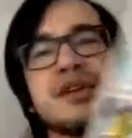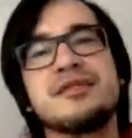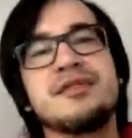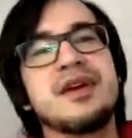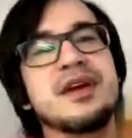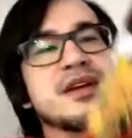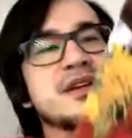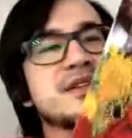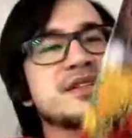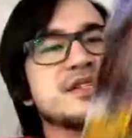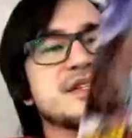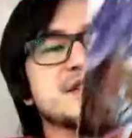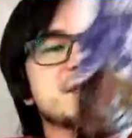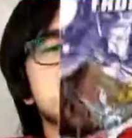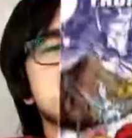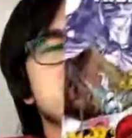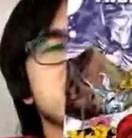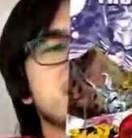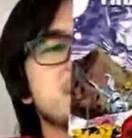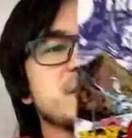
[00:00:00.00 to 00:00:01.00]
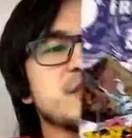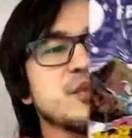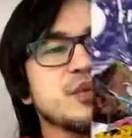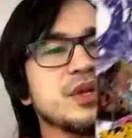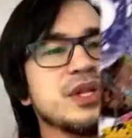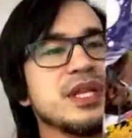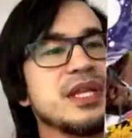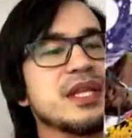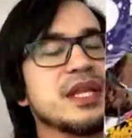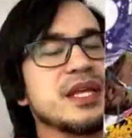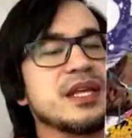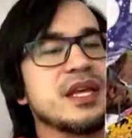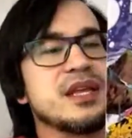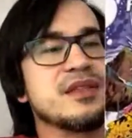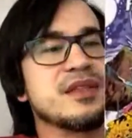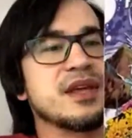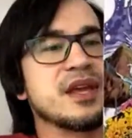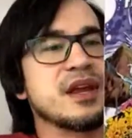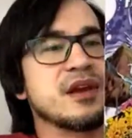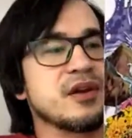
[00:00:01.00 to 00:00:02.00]
of X, and so I've been really liking
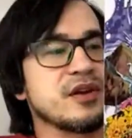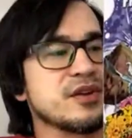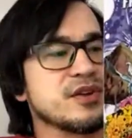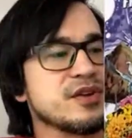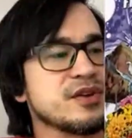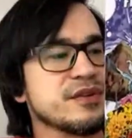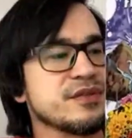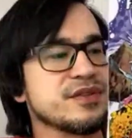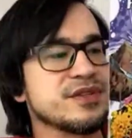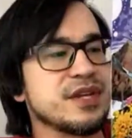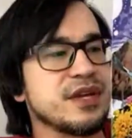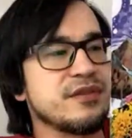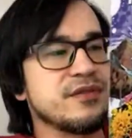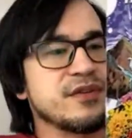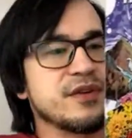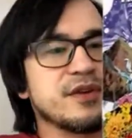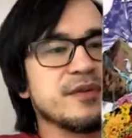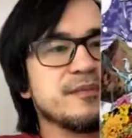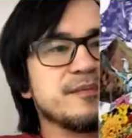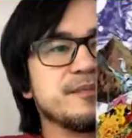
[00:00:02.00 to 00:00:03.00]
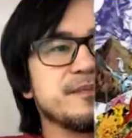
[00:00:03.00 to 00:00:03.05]
the character of Cypher,